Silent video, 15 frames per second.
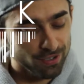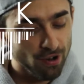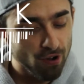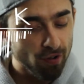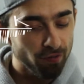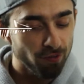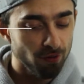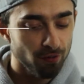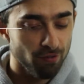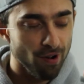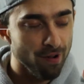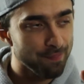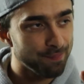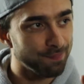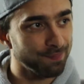a lot of
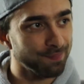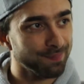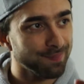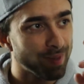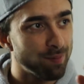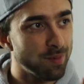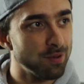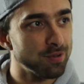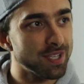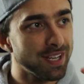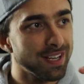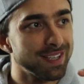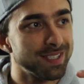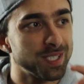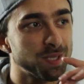your
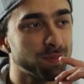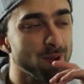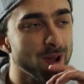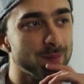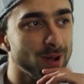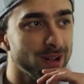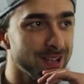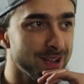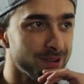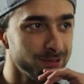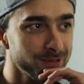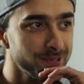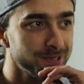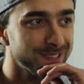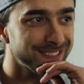music is inspired by
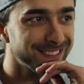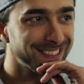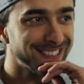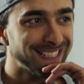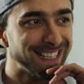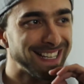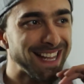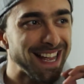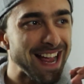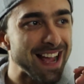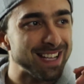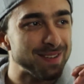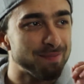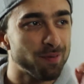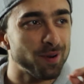girls.
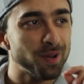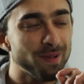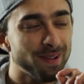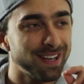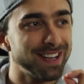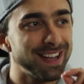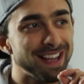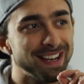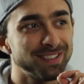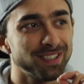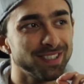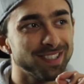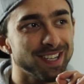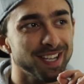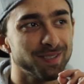Has it brought you any
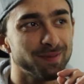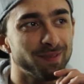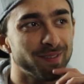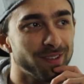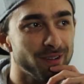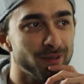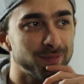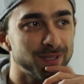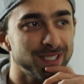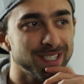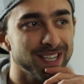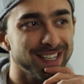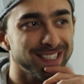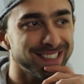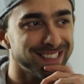success with the opposite
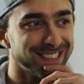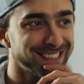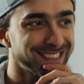sex?